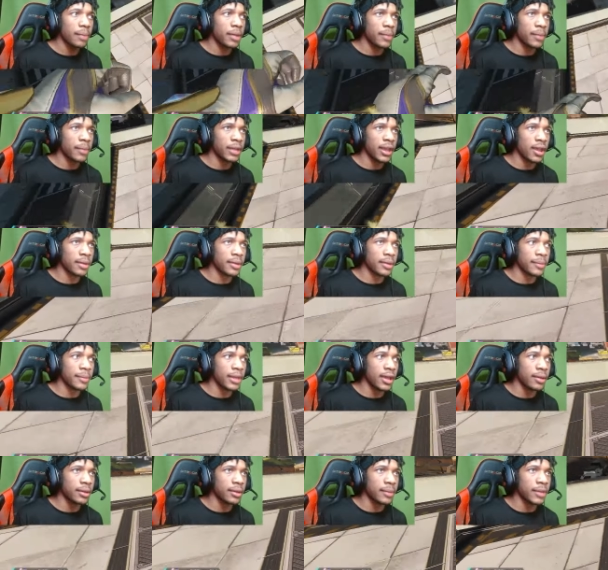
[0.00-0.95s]
coming down, I'm coming
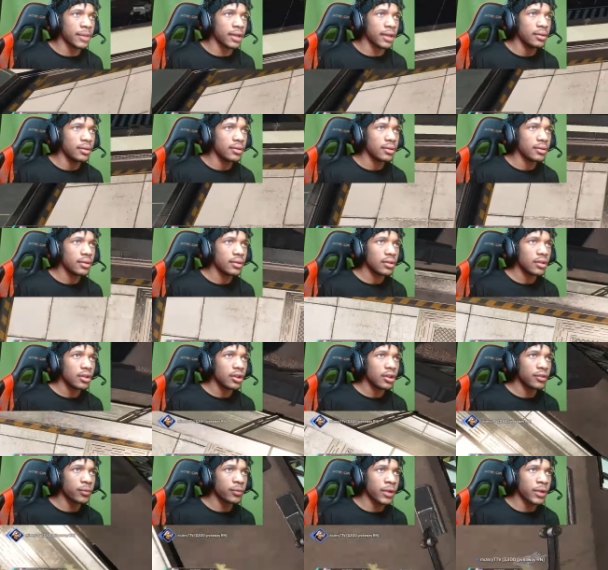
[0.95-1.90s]
down, I'm coming down.
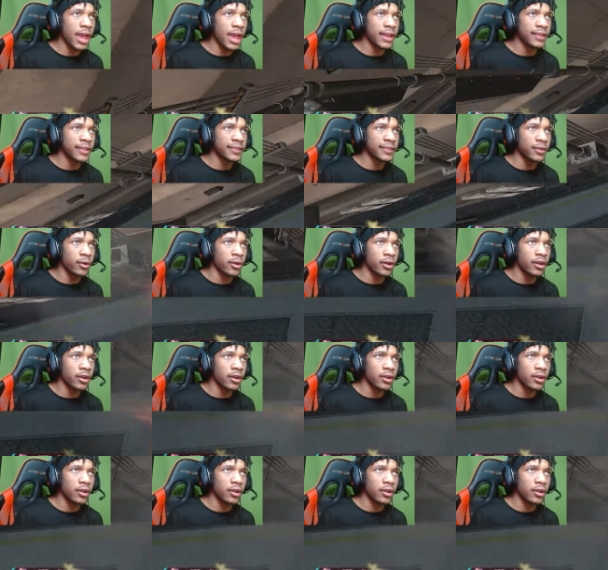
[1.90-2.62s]
There's one guy at this door.